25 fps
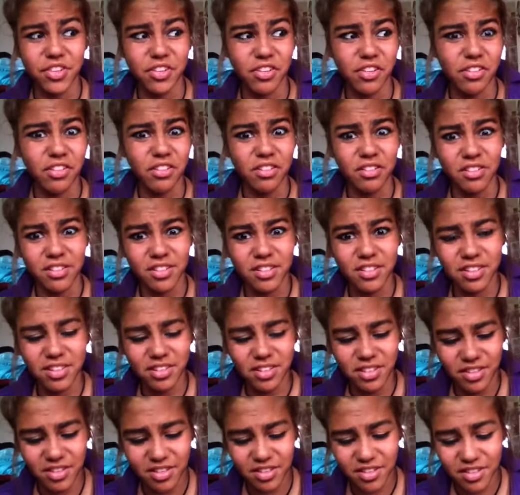God.
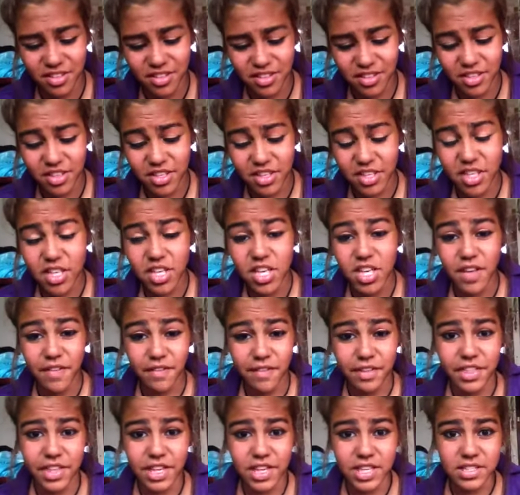If
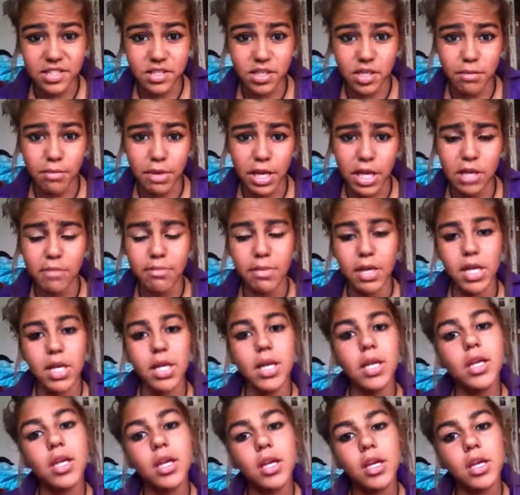you think it's going to pay you
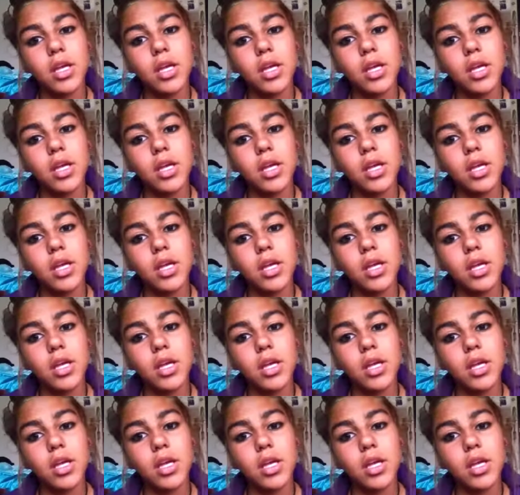money,